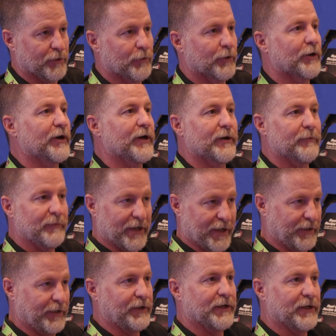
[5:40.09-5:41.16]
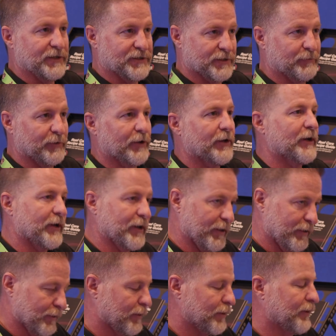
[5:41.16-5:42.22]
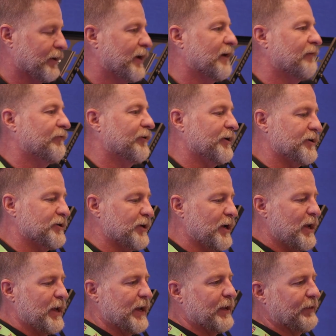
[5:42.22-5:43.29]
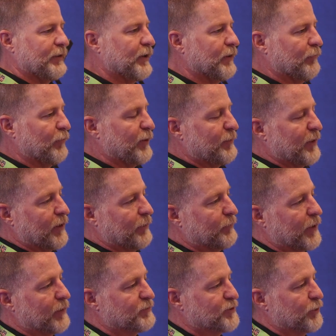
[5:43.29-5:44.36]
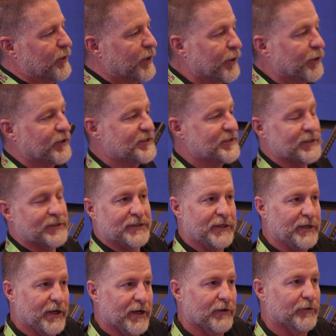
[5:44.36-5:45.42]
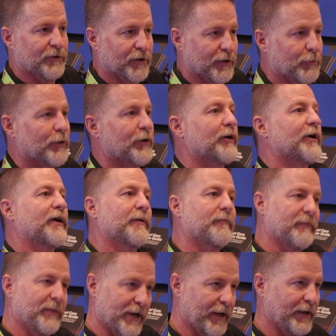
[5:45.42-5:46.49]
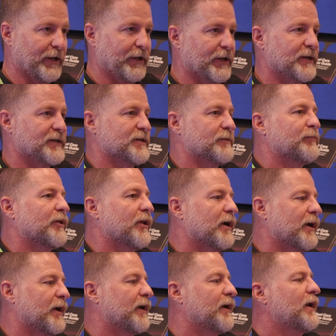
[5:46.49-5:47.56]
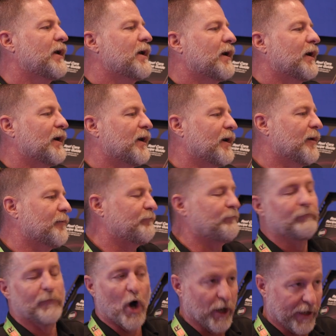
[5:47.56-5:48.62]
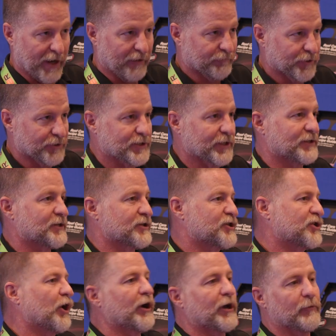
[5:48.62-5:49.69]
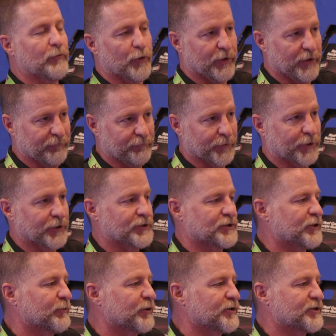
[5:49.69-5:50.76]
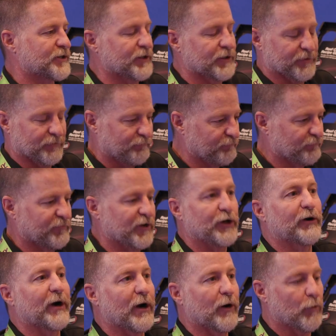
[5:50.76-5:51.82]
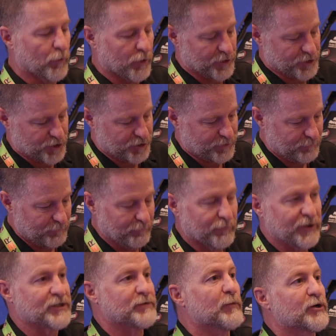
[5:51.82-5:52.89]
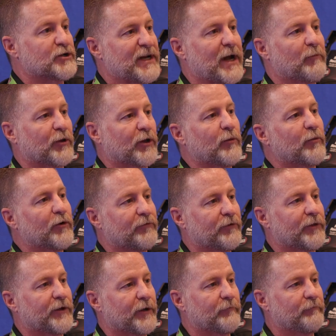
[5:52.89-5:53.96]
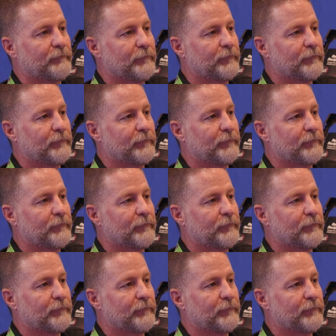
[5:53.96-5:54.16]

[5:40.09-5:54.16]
aquarium, 90-day supply on average. And then we bump up to a 160-gallon aquarium, 90-day supply on average. That's a starting point for consumers to figure out which is most applicable for them.